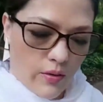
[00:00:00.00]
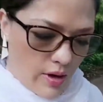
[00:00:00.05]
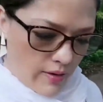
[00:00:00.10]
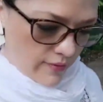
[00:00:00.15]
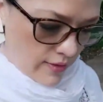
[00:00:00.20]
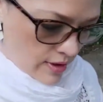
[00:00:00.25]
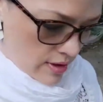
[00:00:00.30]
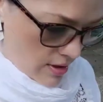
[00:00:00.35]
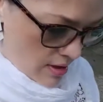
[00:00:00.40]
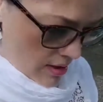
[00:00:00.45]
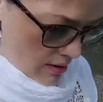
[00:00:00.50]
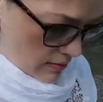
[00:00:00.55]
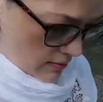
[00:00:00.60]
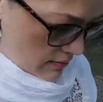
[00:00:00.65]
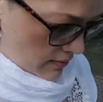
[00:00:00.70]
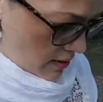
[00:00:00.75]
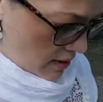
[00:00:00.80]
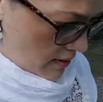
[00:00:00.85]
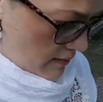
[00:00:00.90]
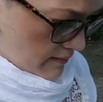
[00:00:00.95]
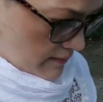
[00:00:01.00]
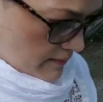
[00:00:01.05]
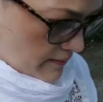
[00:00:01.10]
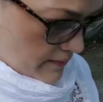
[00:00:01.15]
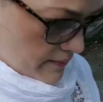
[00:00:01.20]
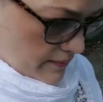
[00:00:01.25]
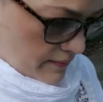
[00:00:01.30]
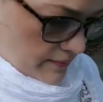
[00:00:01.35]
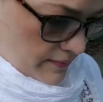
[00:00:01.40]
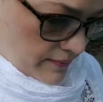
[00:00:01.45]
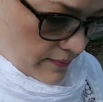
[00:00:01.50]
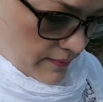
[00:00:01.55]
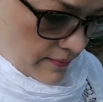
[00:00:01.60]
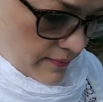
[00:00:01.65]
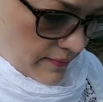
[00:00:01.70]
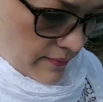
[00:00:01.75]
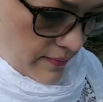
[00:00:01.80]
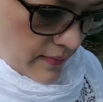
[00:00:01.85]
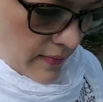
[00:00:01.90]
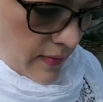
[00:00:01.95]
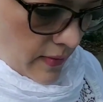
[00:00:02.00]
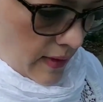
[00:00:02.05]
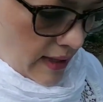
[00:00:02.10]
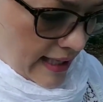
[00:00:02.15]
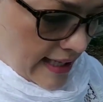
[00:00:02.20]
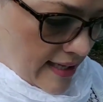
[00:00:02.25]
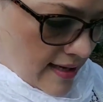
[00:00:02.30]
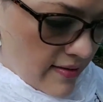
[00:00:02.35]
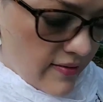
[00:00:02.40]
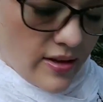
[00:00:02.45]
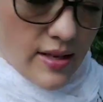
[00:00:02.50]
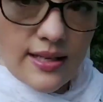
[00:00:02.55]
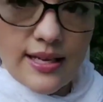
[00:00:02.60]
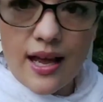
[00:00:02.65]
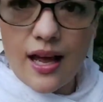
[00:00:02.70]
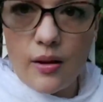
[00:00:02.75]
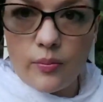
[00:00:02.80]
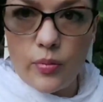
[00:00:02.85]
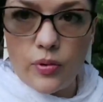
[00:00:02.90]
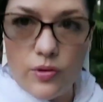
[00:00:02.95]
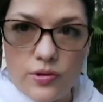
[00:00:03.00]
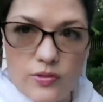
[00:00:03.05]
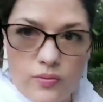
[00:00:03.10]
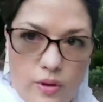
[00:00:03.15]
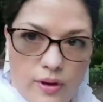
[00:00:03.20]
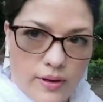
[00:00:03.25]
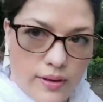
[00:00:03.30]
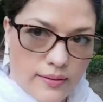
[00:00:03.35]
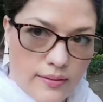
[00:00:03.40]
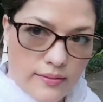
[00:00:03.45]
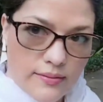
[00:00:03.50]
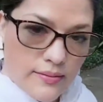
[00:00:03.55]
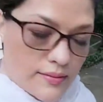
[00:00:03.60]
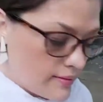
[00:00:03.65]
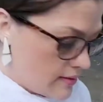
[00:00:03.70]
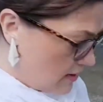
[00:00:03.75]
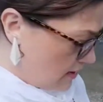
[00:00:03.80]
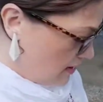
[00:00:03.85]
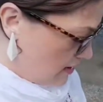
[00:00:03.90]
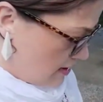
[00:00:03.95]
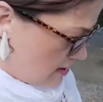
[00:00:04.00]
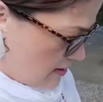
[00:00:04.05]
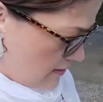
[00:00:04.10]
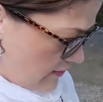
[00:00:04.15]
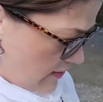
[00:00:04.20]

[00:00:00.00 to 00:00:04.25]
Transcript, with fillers: wherever you go, right? Even tadpoles want to